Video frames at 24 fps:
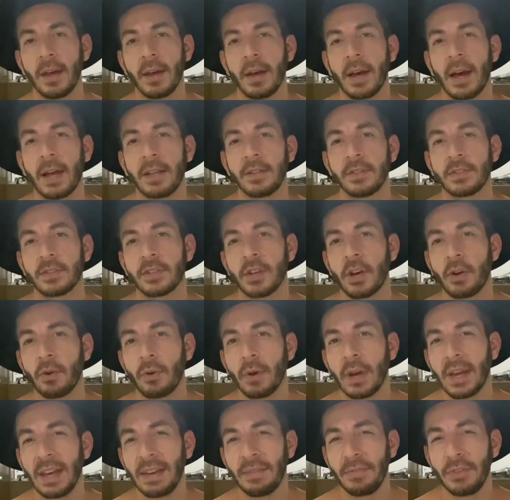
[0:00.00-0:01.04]
And so
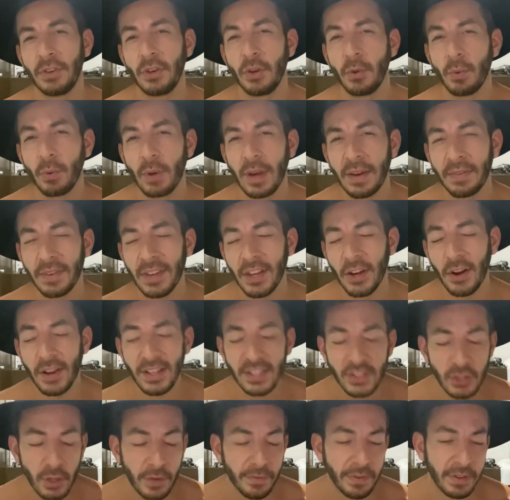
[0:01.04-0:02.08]
if you, if, you know, it's
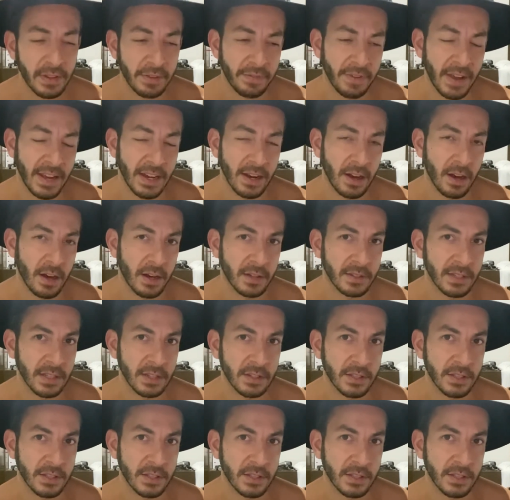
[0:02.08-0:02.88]
not for the faint hearted.